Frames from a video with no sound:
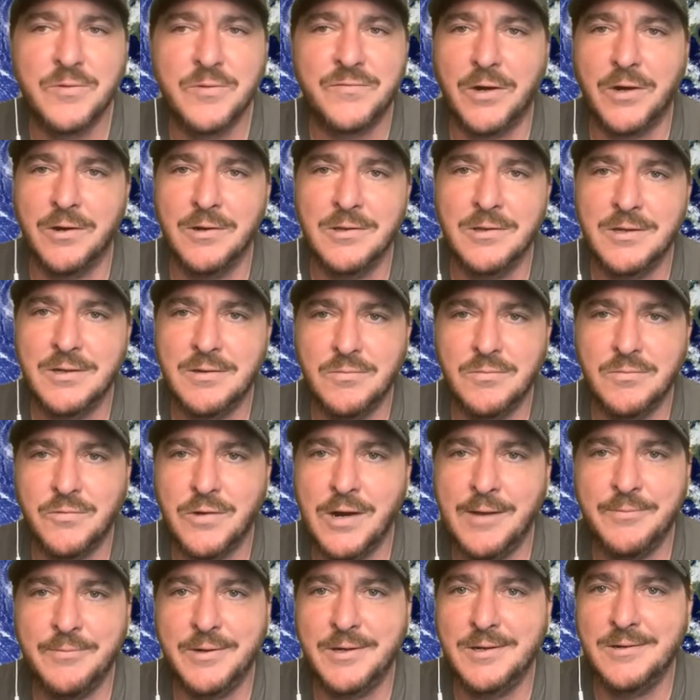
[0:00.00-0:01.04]
of garlic,
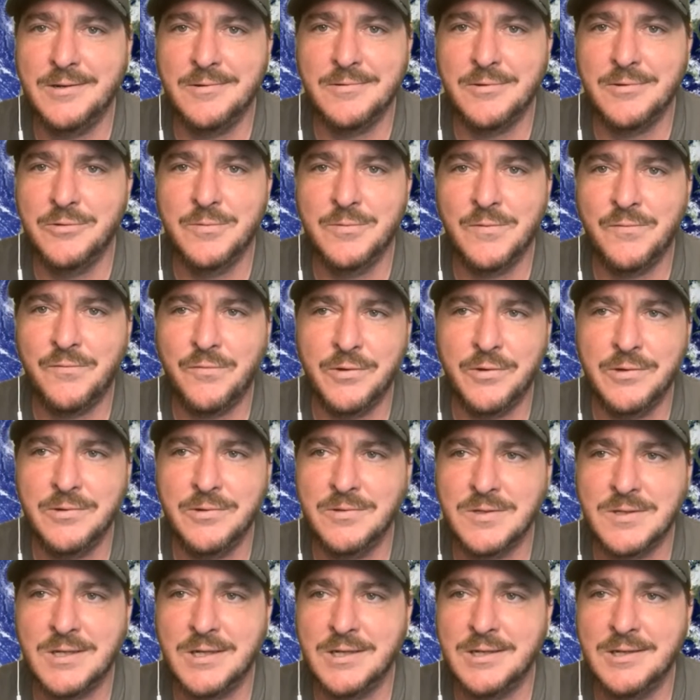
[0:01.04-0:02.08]
wrap it in aluminum foil,
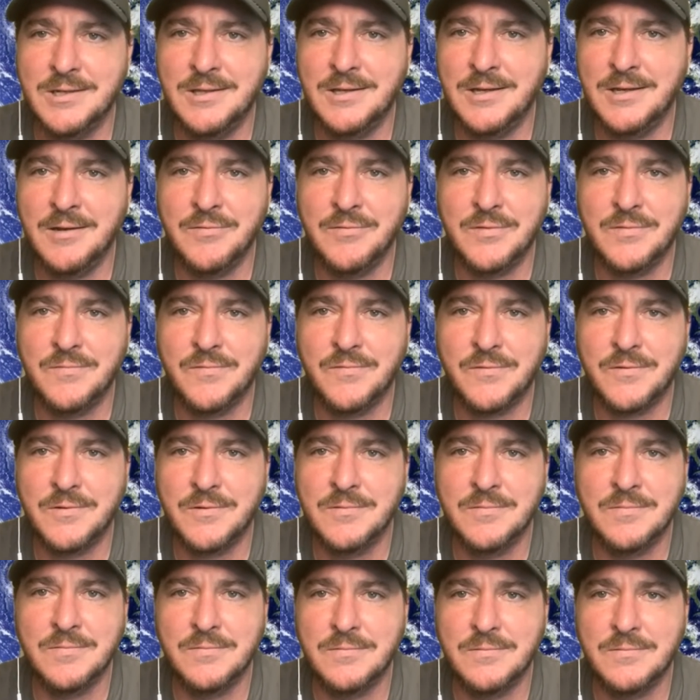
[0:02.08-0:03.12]
and stick it in the oven
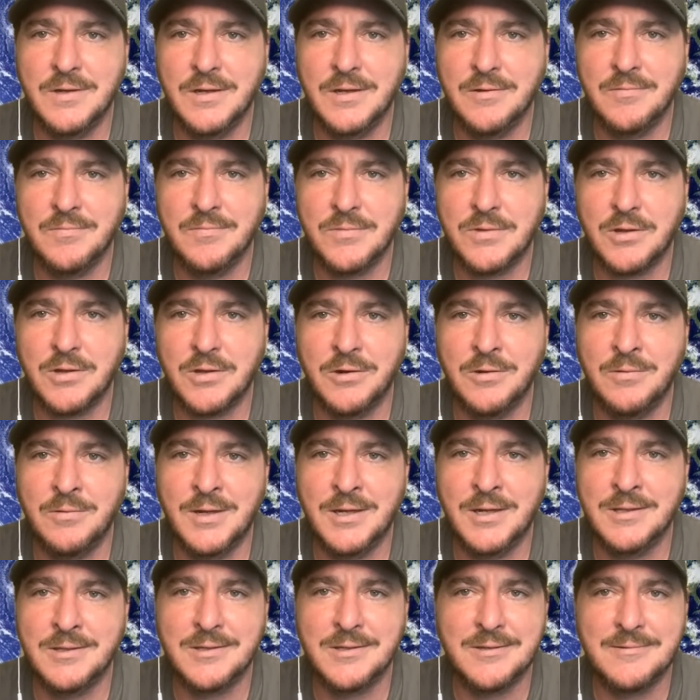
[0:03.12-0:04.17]
for 30
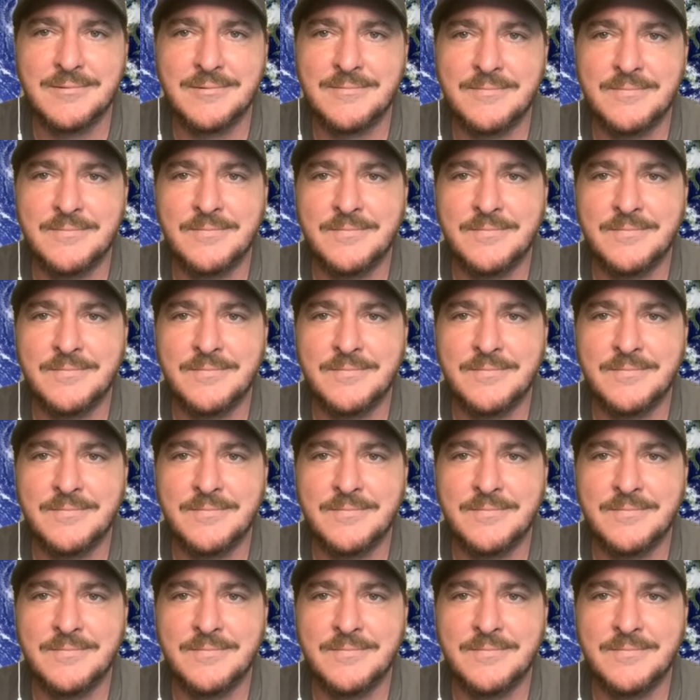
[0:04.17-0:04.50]
minutes.